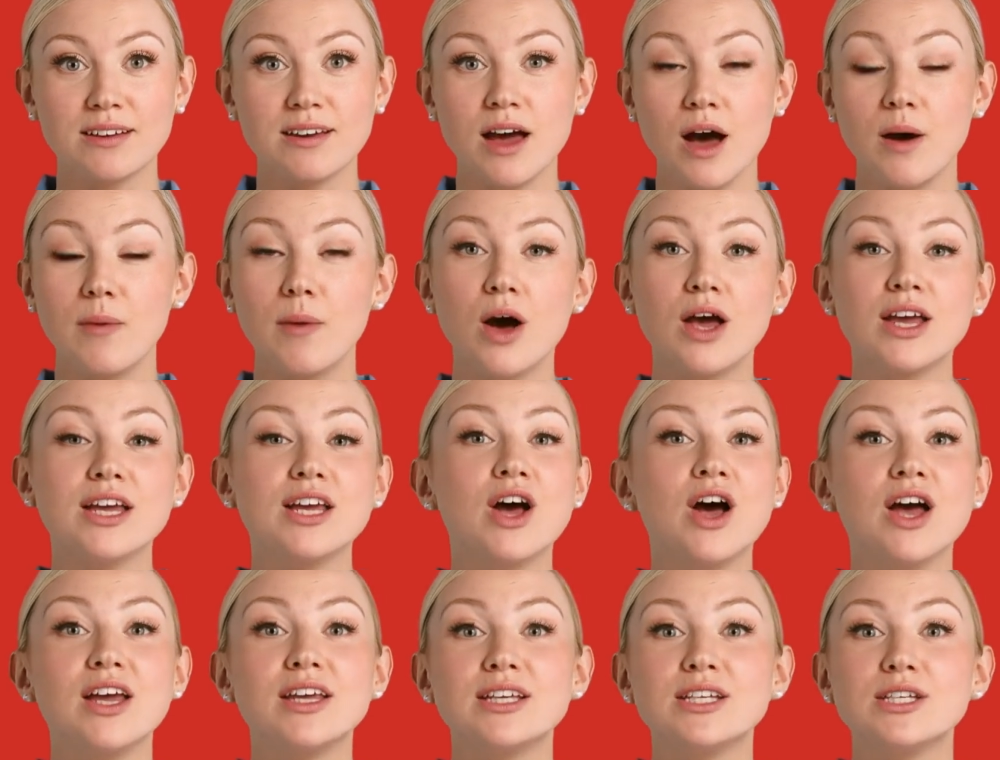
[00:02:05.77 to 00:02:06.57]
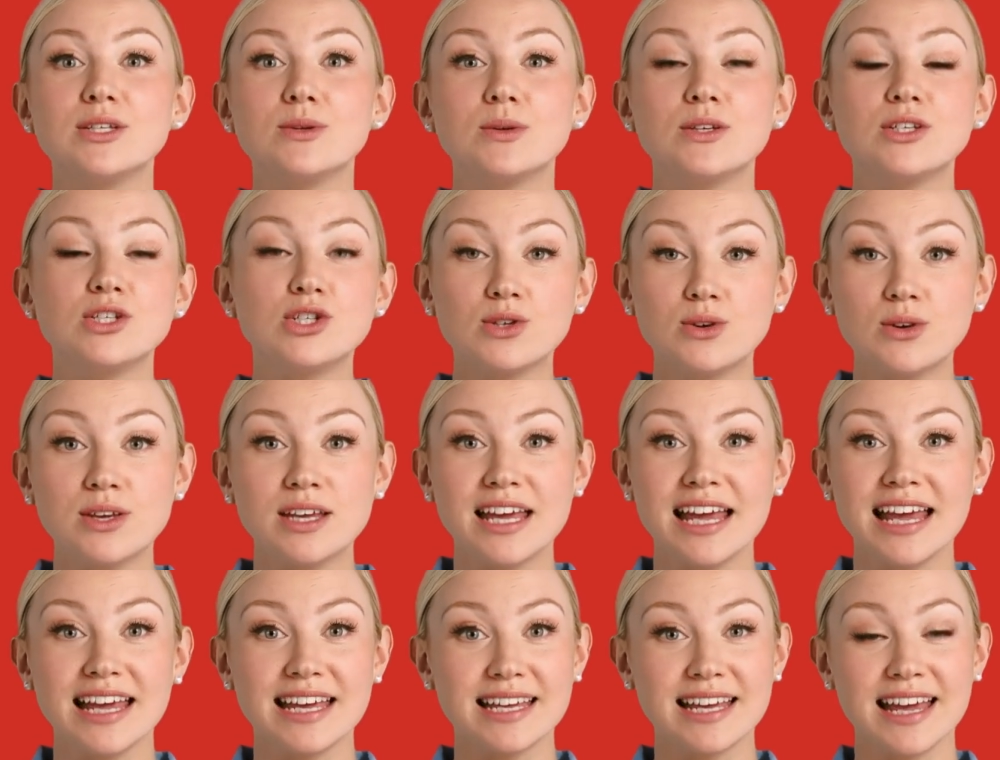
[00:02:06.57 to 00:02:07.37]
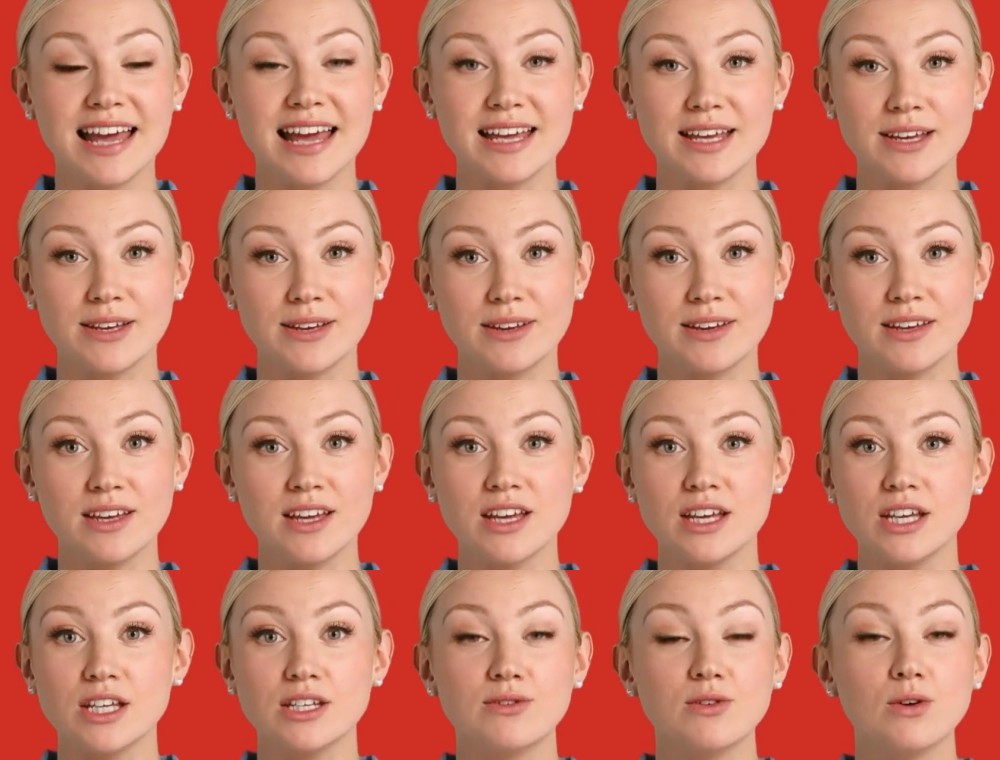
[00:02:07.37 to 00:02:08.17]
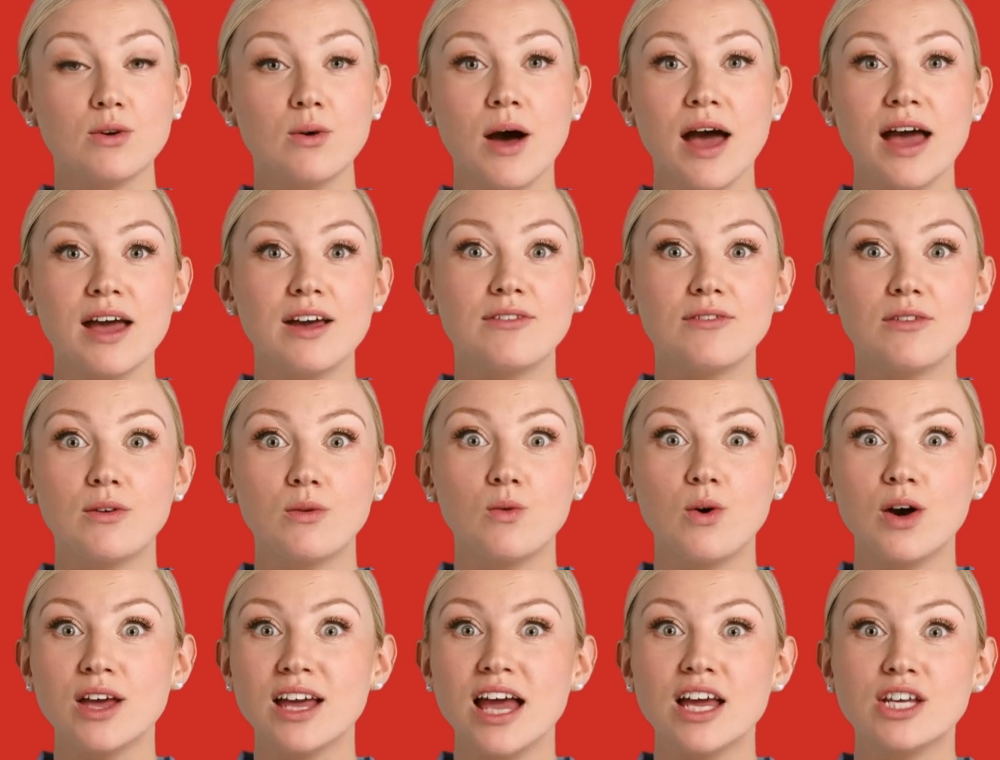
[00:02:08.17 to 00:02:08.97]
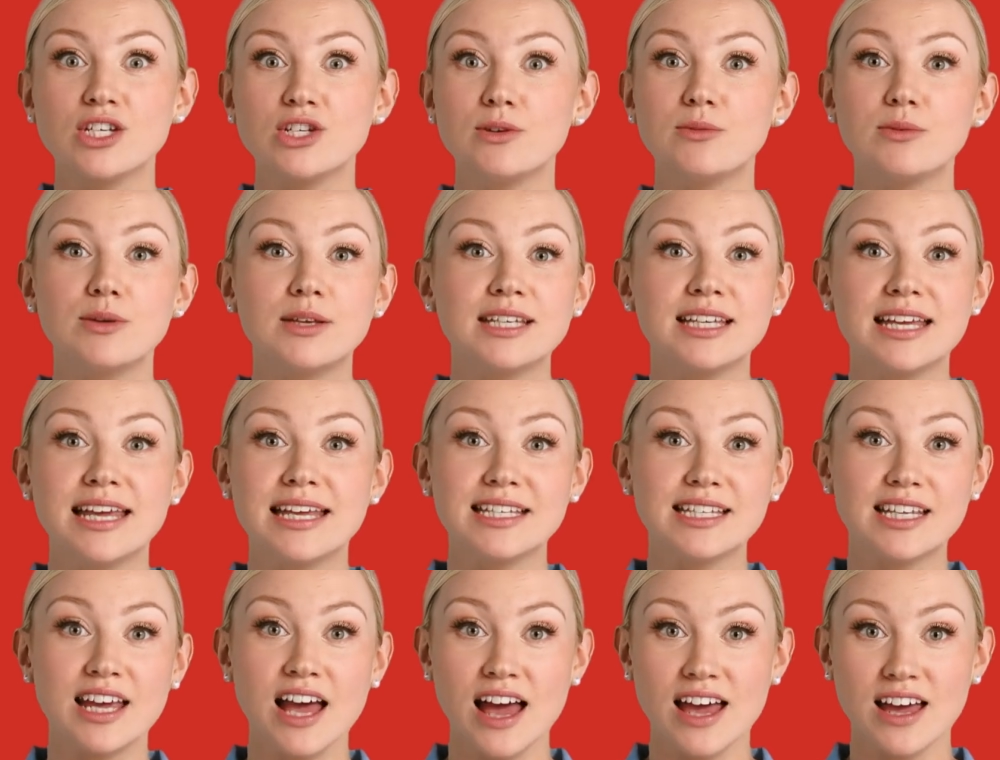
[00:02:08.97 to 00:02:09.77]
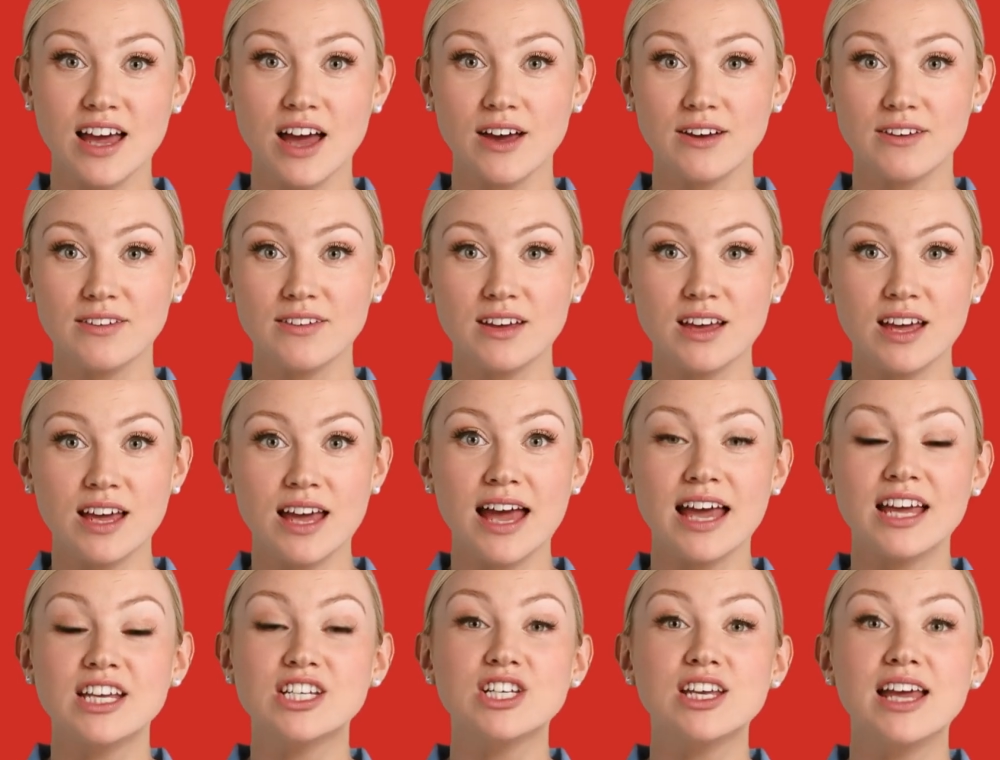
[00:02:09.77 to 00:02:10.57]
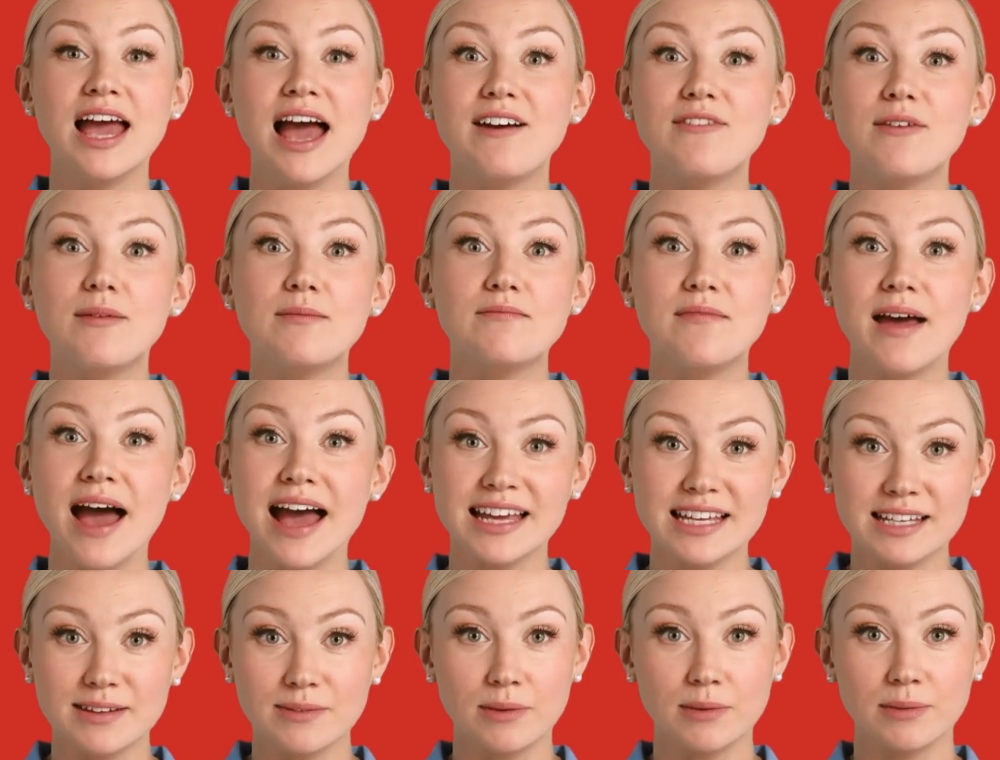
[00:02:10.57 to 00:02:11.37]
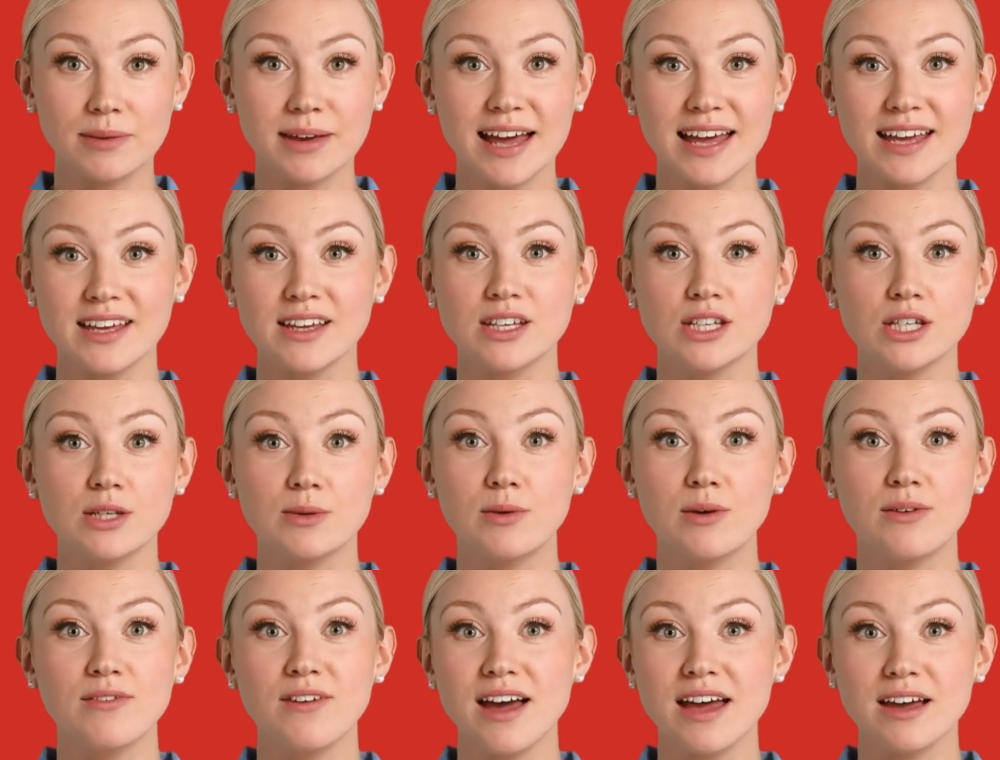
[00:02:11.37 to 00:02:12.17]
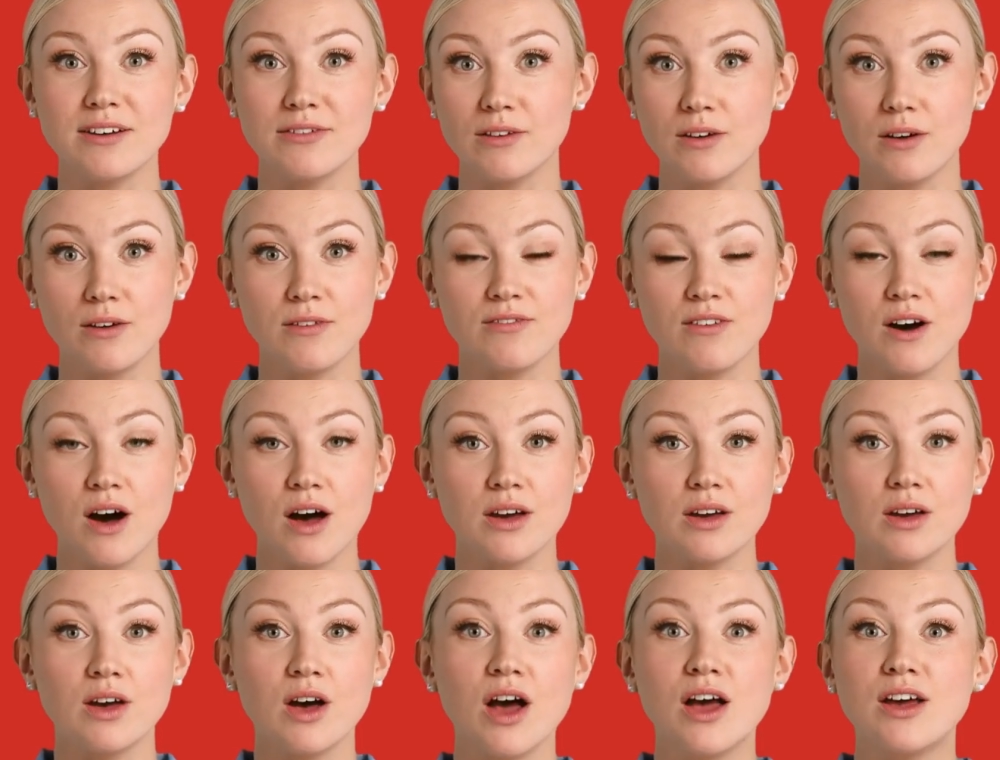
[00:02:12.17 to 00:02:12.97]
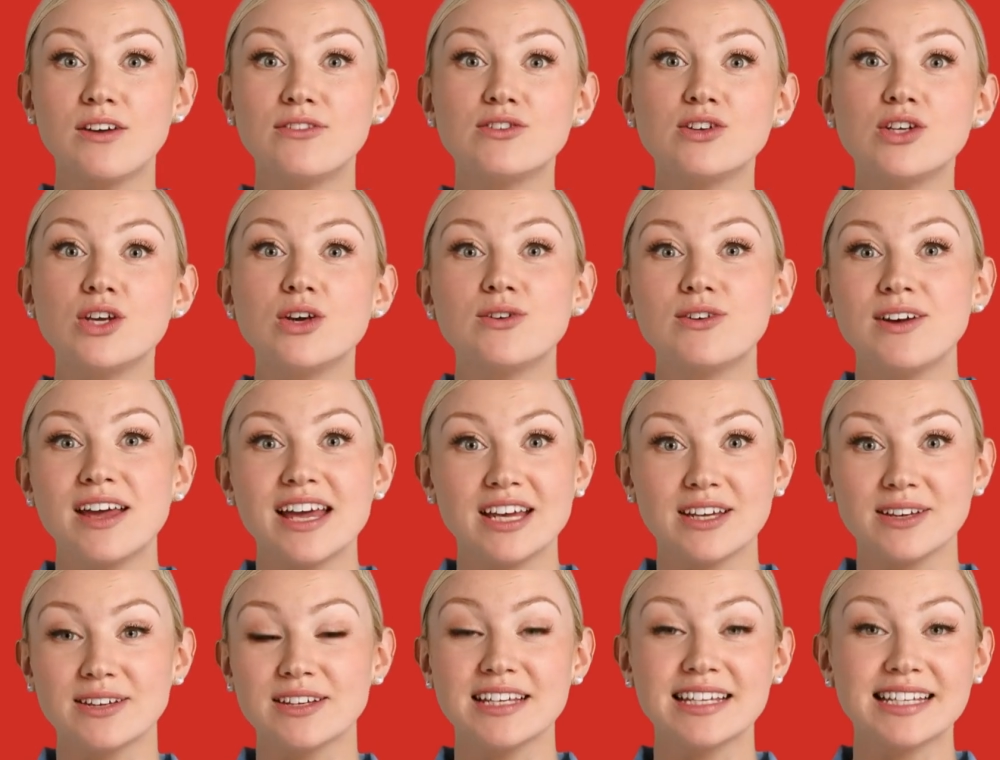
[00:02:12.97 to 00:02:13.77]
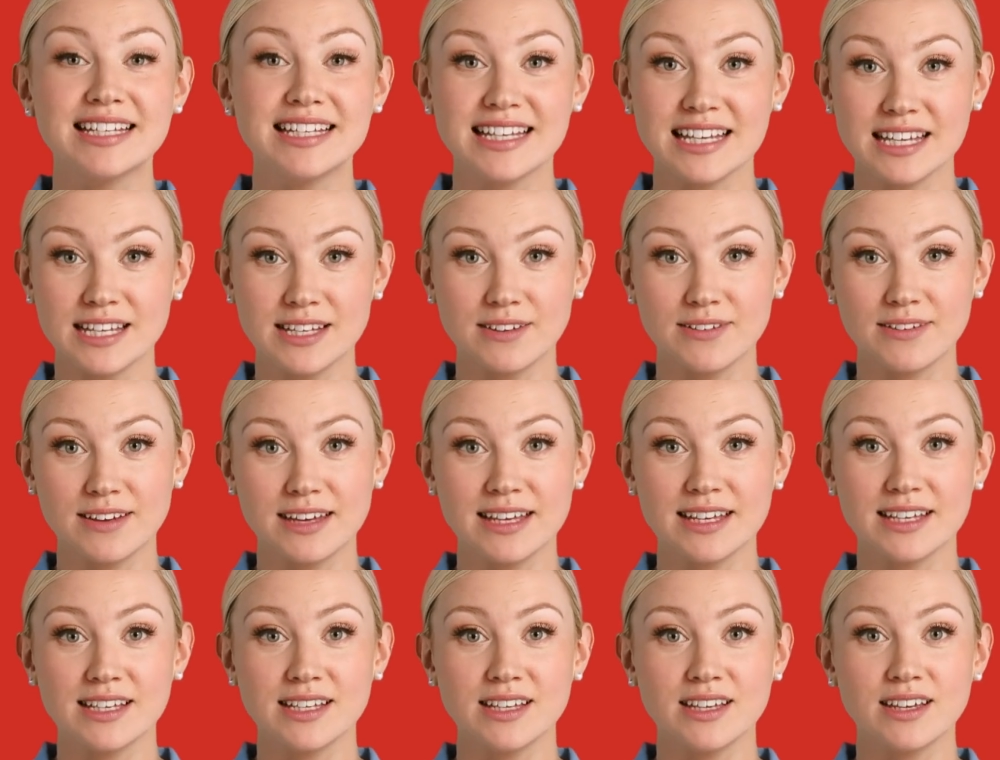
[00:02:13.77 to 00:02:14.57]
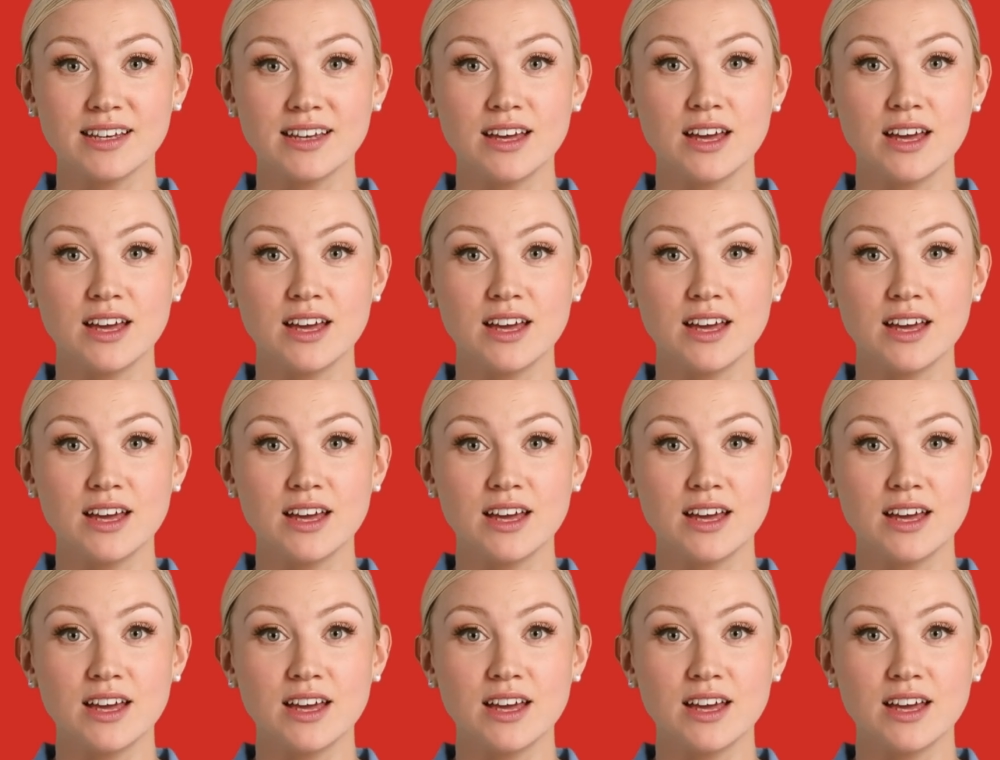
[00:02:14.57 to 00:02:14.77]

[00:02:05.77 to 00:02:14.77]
A body harness with dual-leg lanyard is required for 100% tie-off and shall have a maximum length to provide for a fall of no greater than 6 feet.